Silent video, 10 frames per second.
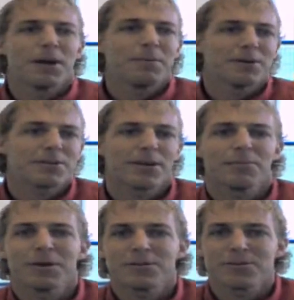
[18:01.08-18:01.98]
maybe it's going
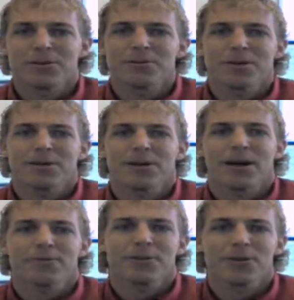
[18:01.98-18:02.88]
to be soon
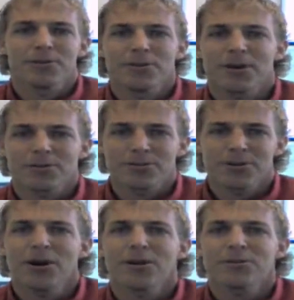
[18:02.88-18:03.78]
after the new year
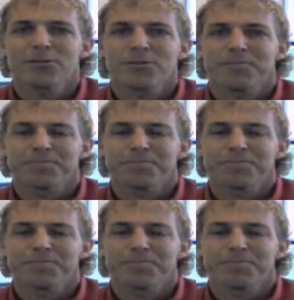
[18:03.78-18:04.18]
starts,